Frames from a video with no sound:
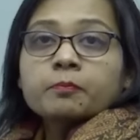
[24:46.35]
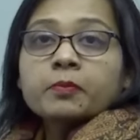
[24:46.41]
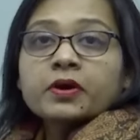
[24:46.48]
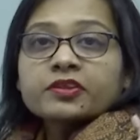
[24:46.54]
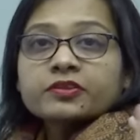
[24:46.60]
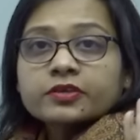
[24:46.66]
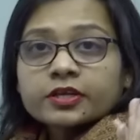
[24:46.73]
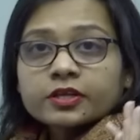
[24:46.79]

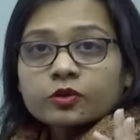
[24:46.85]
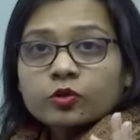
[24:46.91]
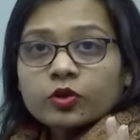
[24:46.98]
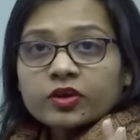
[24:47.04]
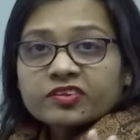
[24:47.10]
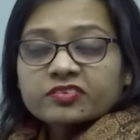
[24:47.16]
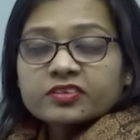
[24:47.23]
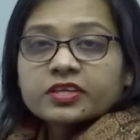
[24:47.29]
Mosquito
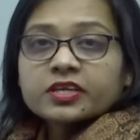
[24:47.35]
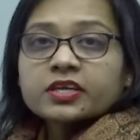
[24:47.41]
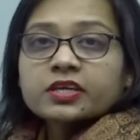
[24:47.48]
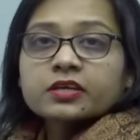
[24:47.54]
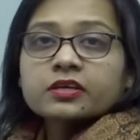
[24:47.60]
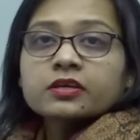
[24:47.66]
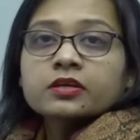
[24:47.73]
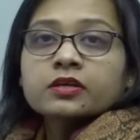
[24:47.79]
is
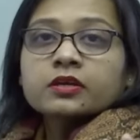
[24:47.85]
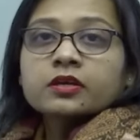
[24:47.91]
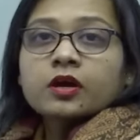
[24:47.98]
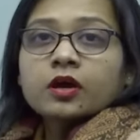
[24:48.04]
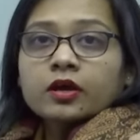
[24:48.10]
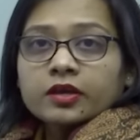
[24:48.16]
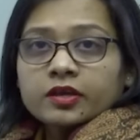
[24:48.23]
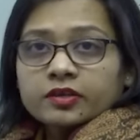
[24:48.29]
the
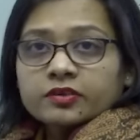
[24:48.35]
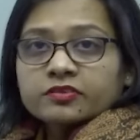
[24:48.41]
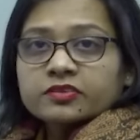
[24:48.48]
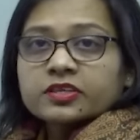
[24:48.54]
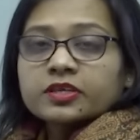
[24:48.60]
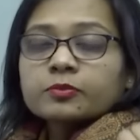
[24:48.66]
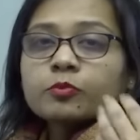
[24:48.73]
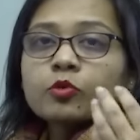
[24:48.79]
is
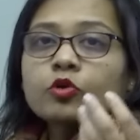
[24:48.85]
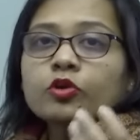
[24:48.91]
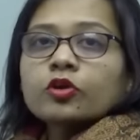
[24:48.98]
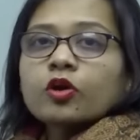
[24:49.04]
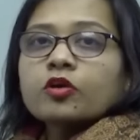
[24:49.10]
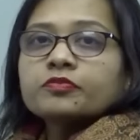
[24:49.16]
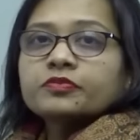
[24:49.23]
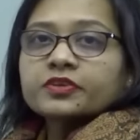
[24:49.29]
the
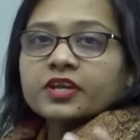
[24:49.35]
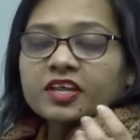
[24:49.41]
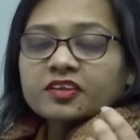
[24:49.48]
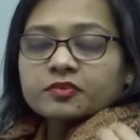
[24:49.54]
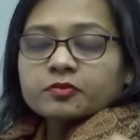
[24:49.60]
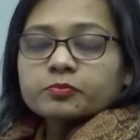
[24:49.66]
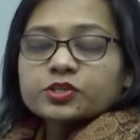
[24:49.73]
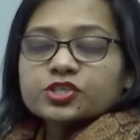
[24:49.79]
mode of
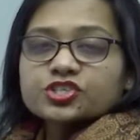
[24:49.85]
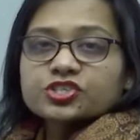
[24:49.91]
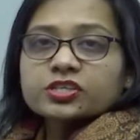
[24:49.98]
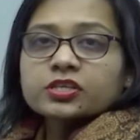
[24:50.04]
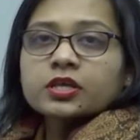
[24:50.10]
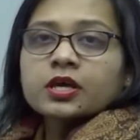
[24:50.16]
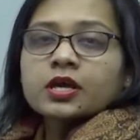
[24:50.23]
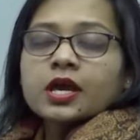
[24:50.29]

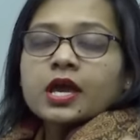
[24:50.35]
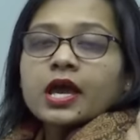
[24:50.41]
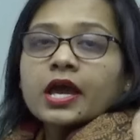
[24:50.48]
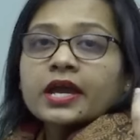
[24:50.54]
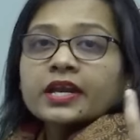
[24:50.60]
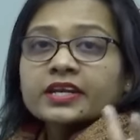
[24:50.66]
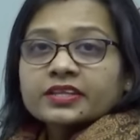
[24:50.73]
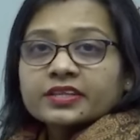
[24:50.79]
transmission
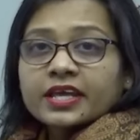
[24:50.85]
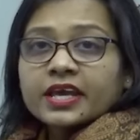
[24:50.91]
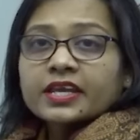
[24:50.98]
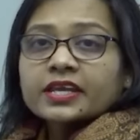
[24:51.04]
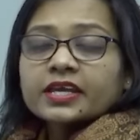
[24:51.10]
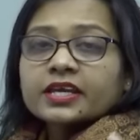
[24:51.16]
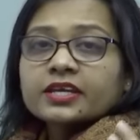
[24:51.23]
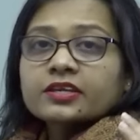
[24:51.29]
and
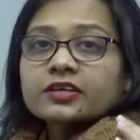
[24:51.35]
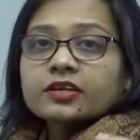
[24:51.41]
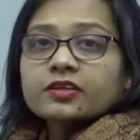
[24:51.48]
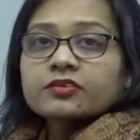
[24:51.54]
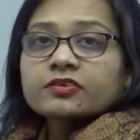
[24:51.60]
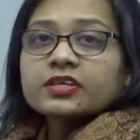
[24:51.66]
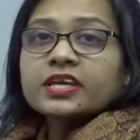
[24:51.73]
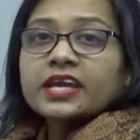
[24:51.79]
then it
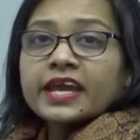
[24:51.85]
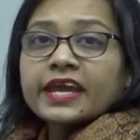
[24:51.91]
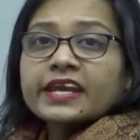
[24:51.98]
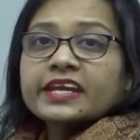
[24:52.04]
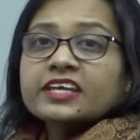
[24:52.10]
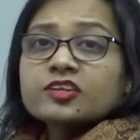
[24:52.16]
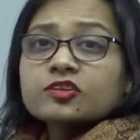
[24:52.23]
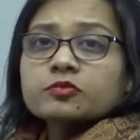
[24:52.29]
is the
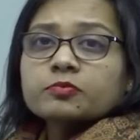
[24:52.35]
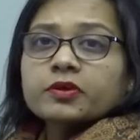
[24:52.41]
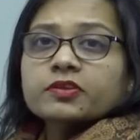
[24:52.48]
Aedes